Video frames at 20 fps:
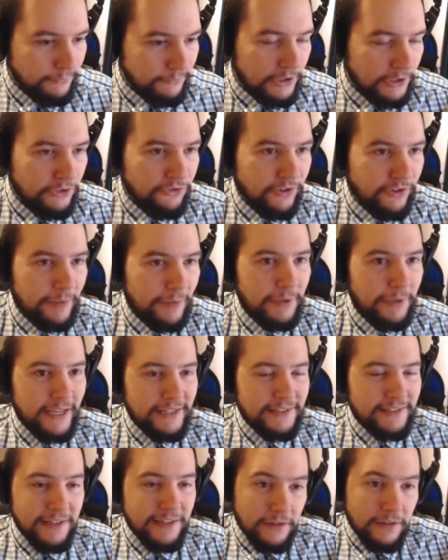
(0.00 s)
We're going to dry
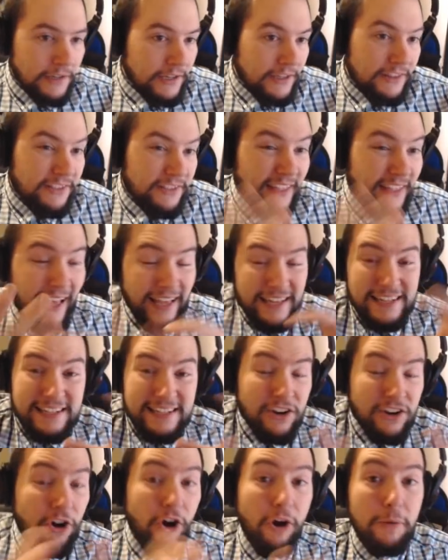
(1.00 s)
pass. Now, that
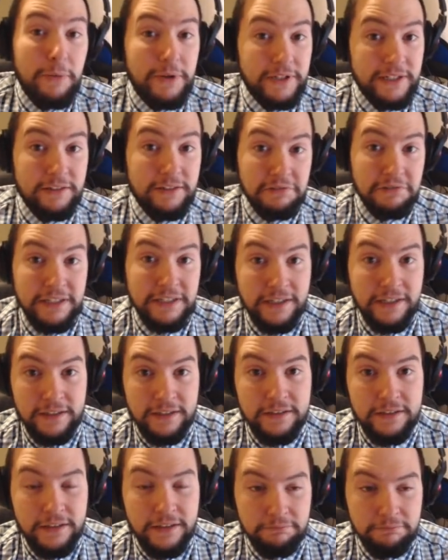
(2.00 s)
is common in Arena.